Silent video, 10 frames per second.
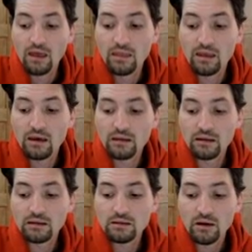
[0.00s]
then
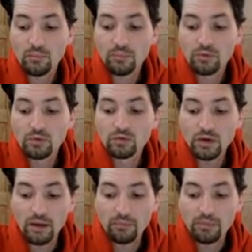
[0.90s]
it's up to
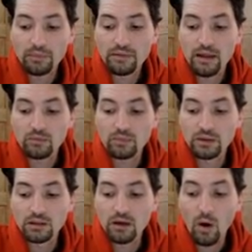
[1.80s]
grep that
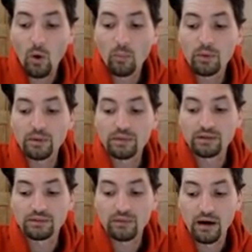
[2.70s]
will open this
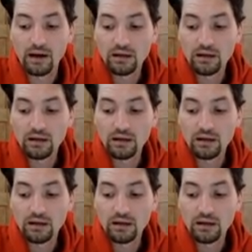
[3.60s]
file